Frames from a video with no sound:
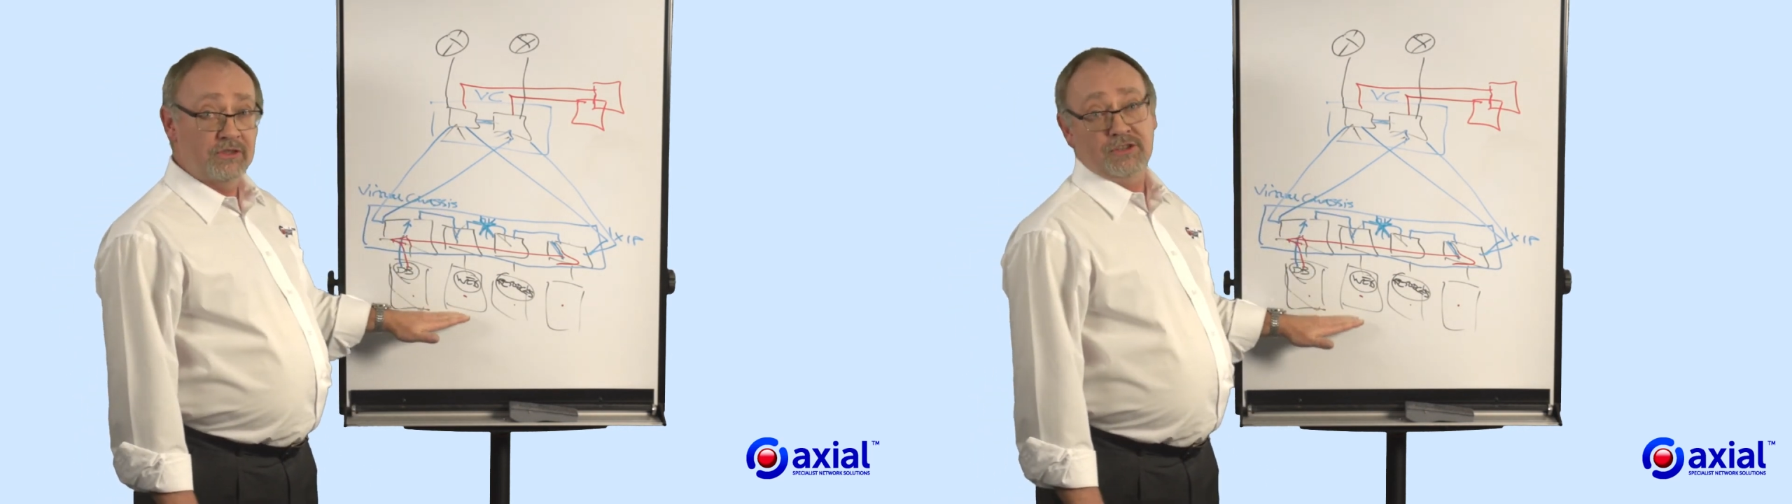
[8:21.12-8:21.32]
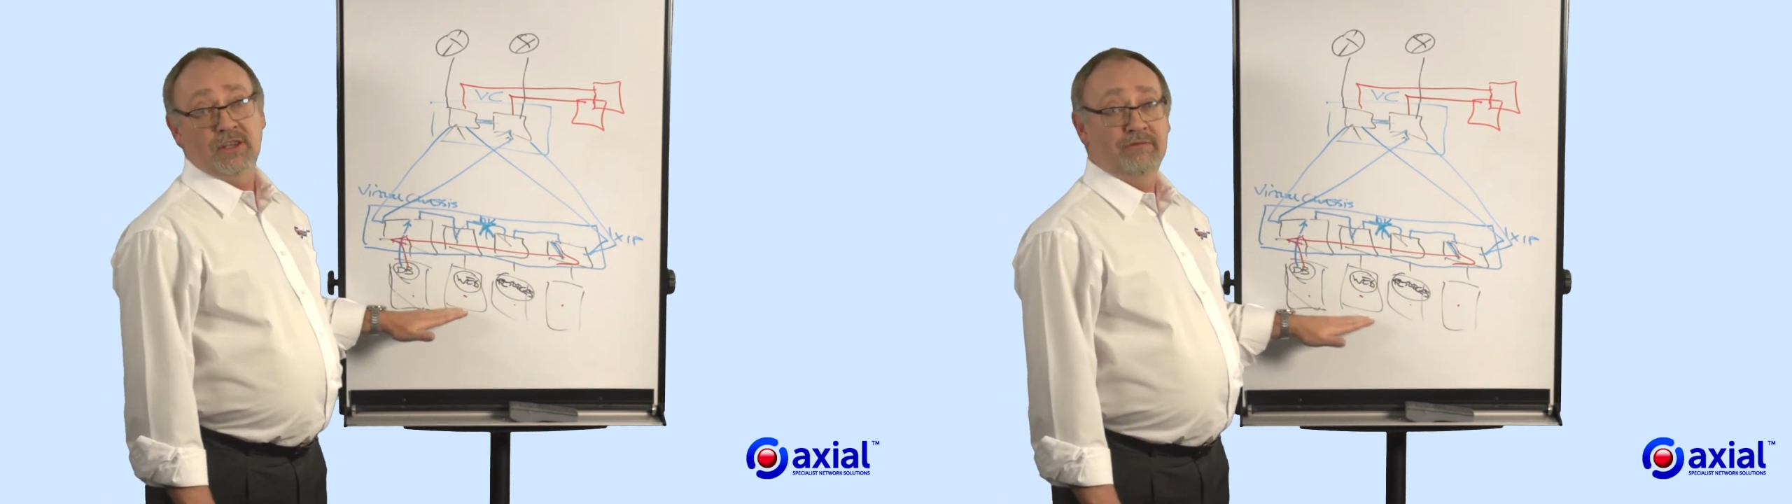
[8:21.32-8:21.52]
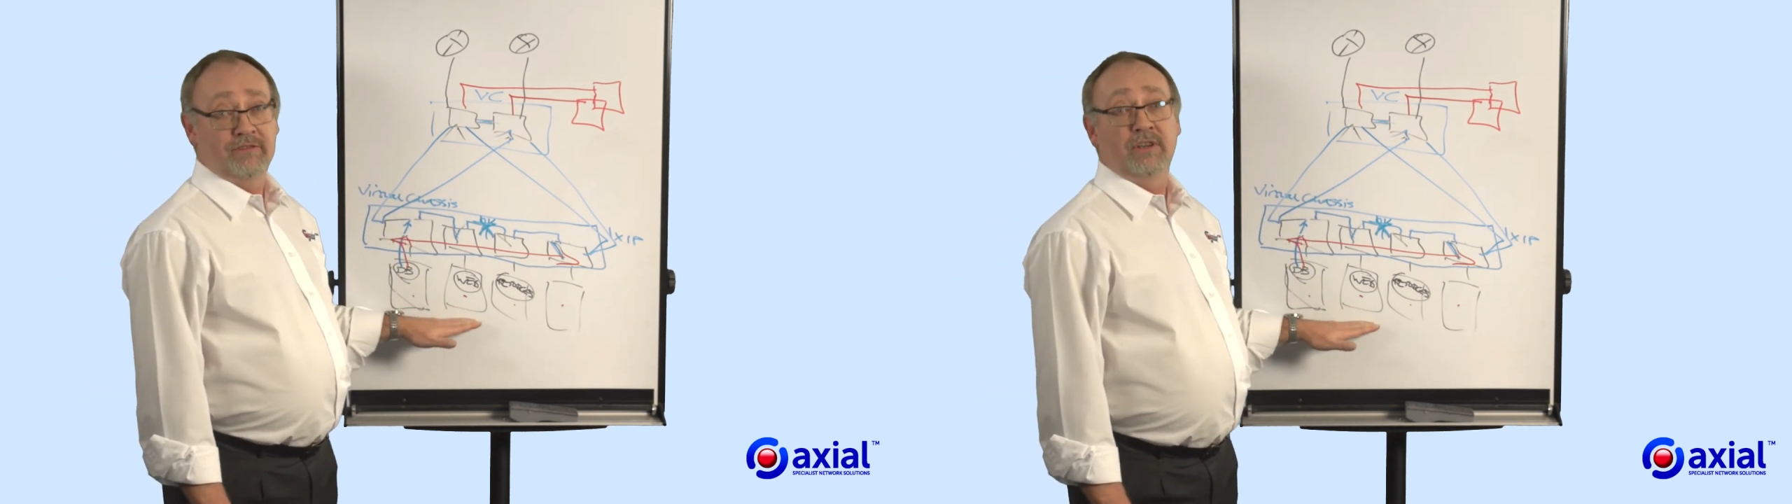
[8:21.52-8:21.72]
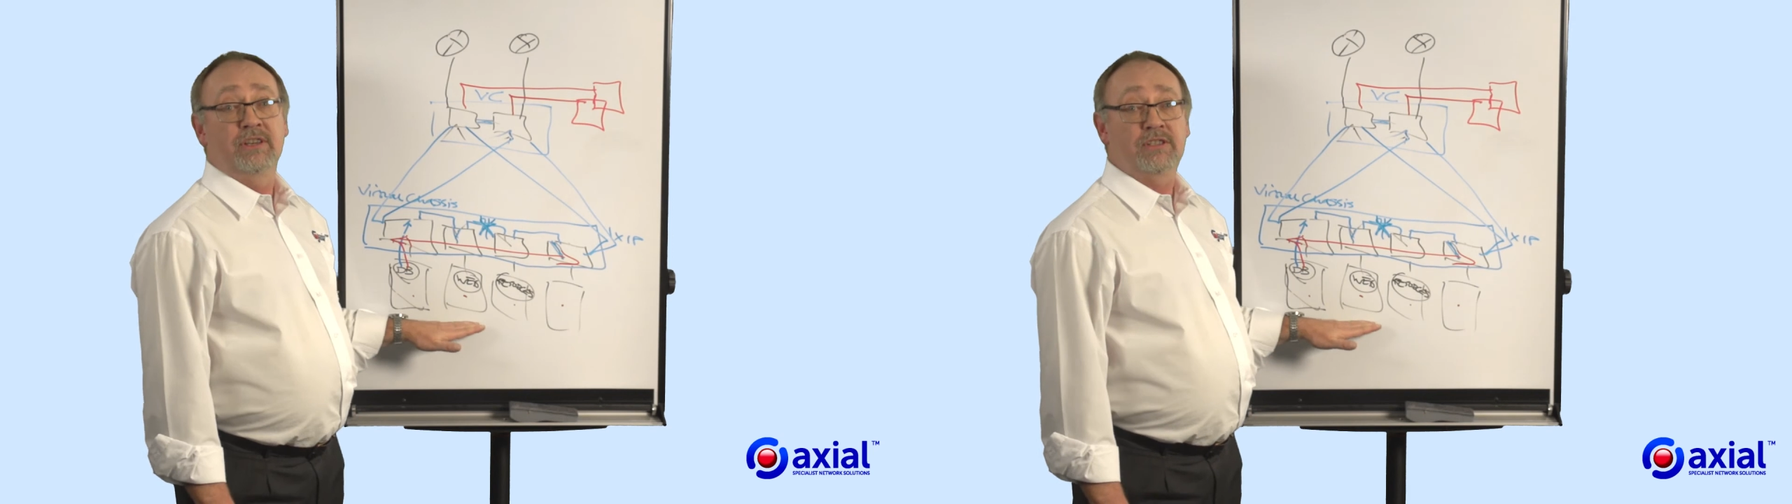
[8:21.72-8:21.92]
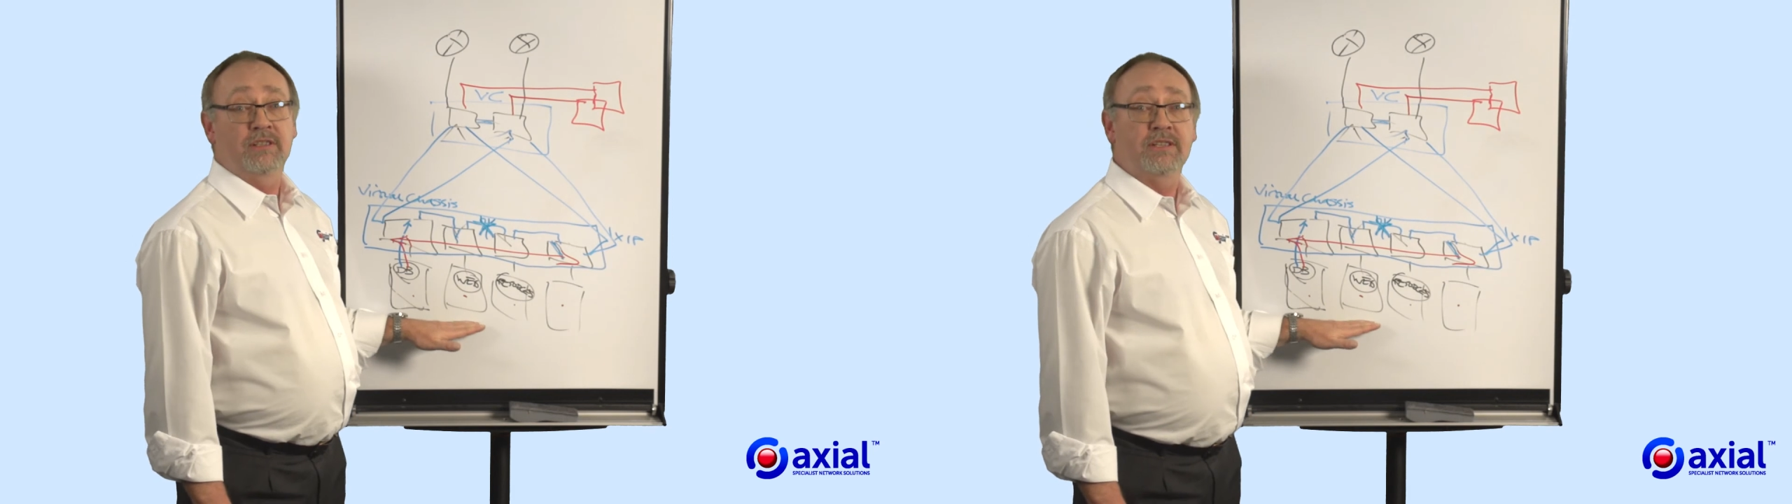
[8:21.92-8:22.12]
the server
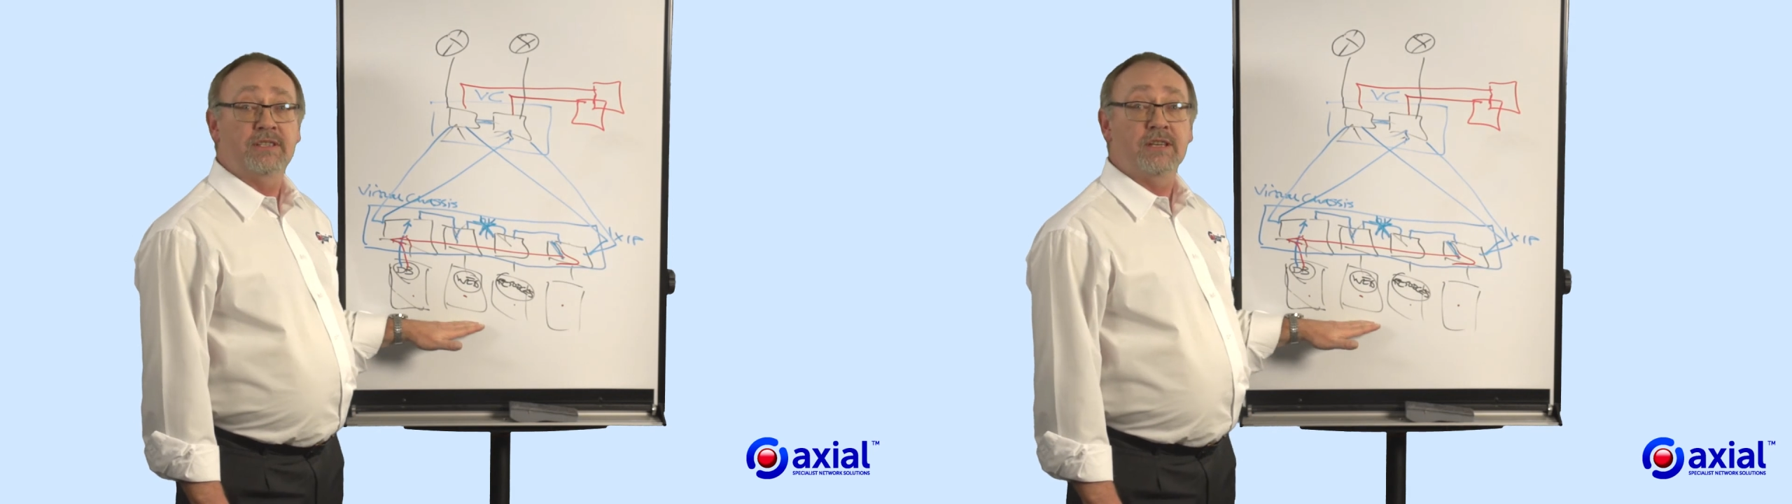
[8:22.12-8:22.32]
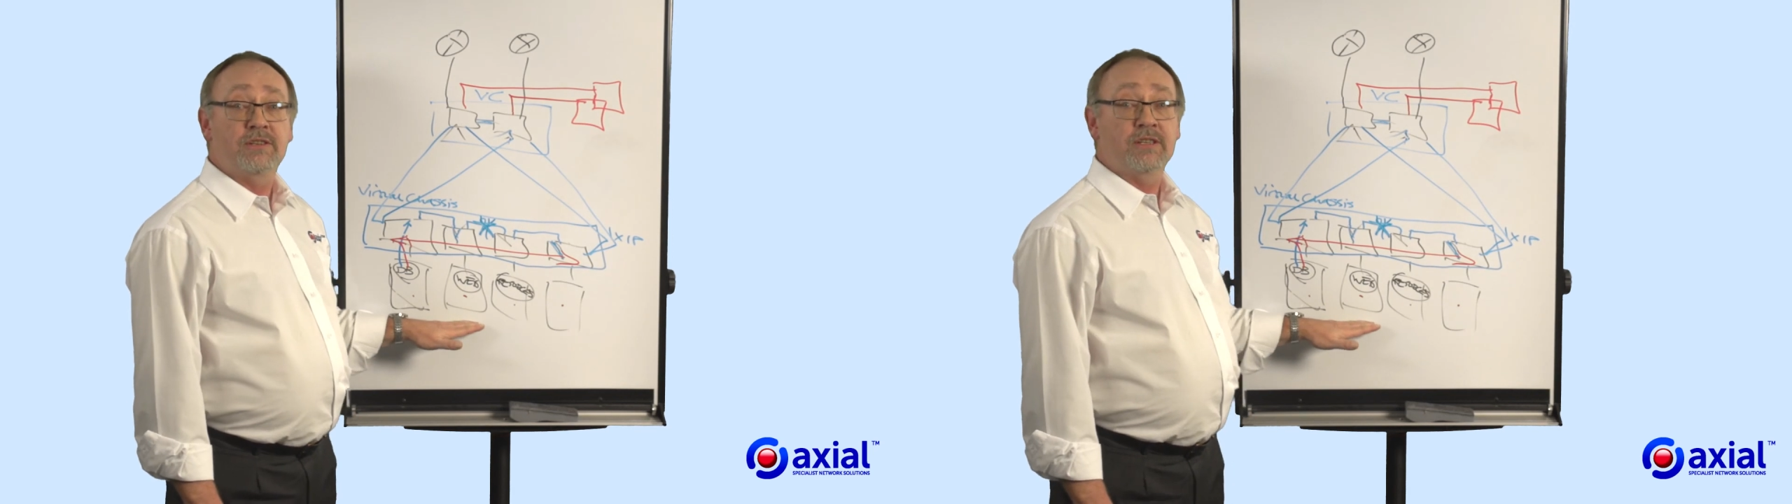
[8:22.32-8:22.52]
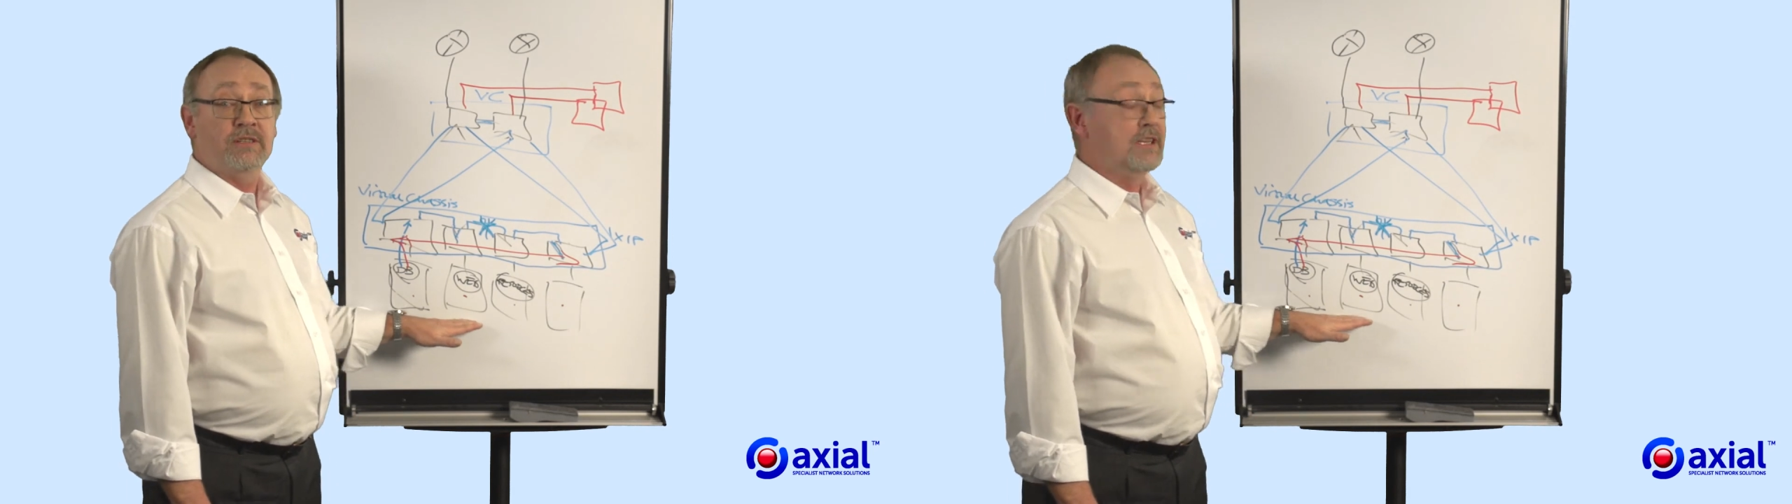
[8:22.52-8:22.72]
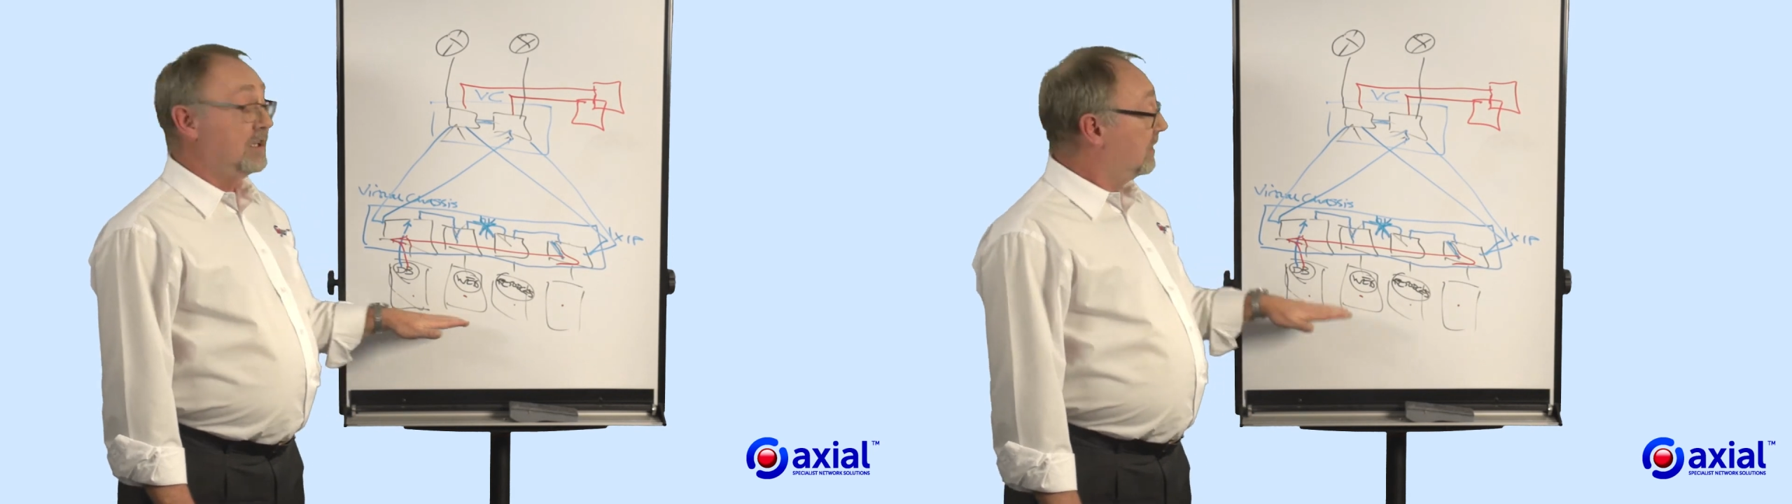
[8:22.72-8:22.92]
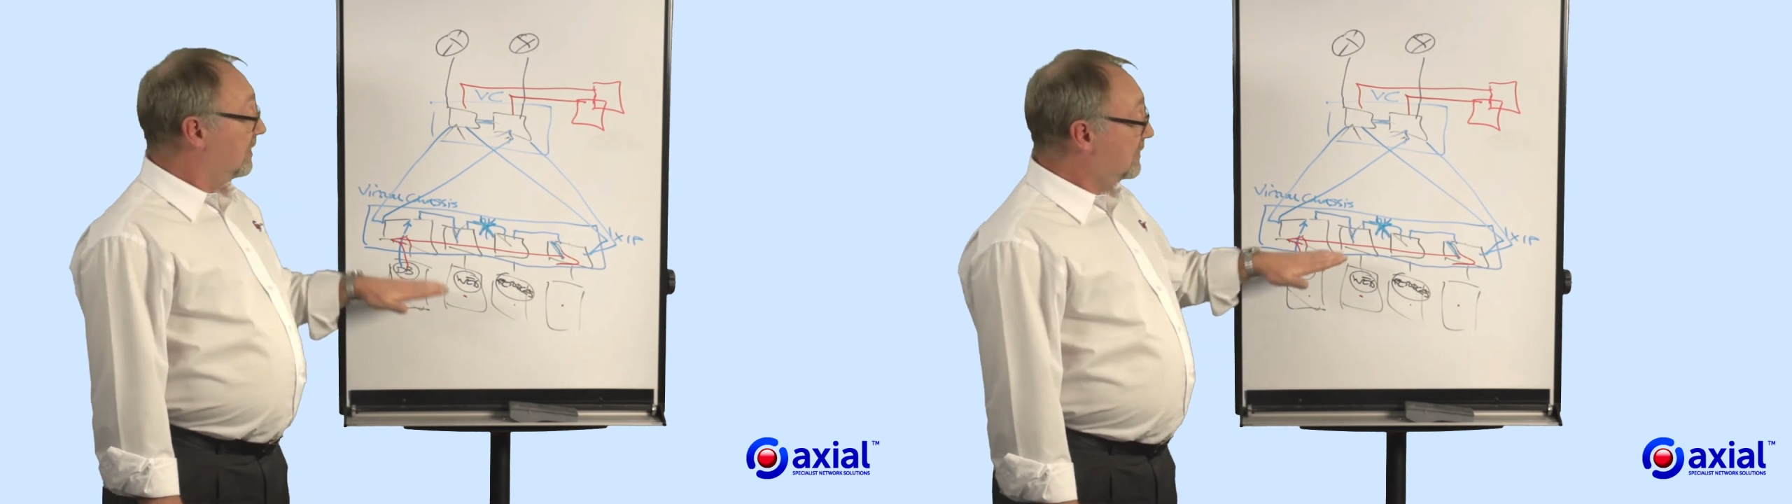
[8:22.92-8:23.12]
virtualization.
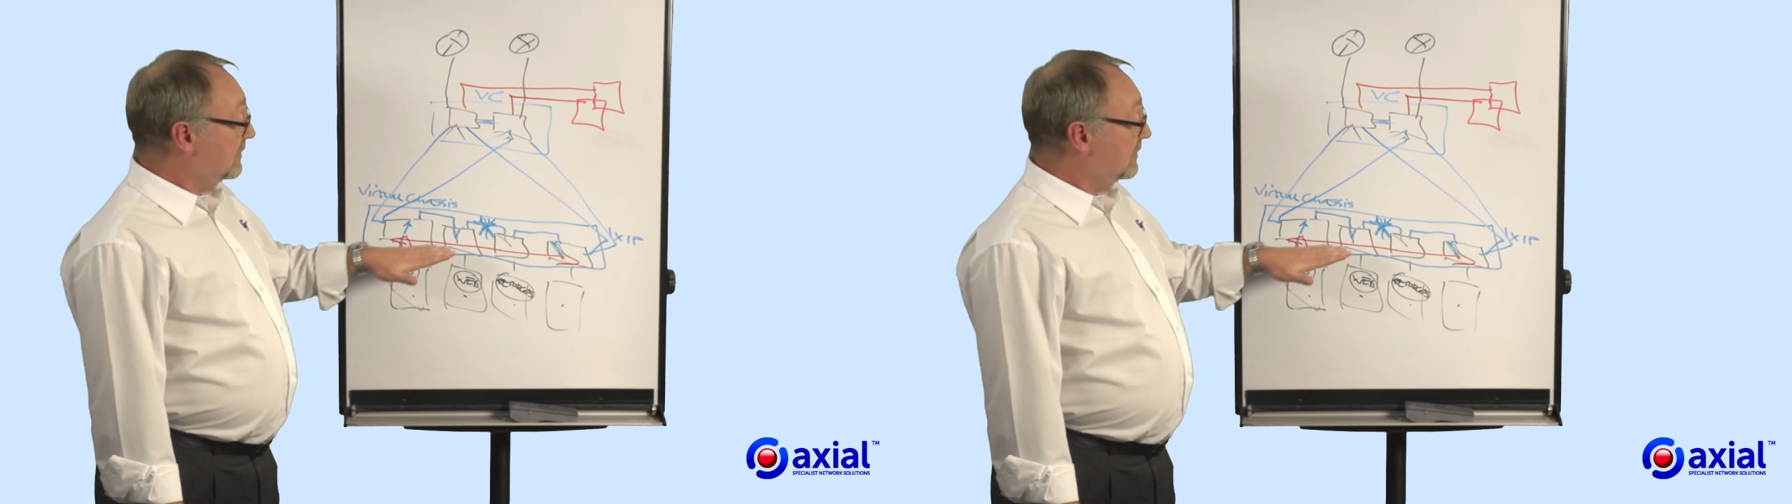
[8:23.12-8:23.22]
You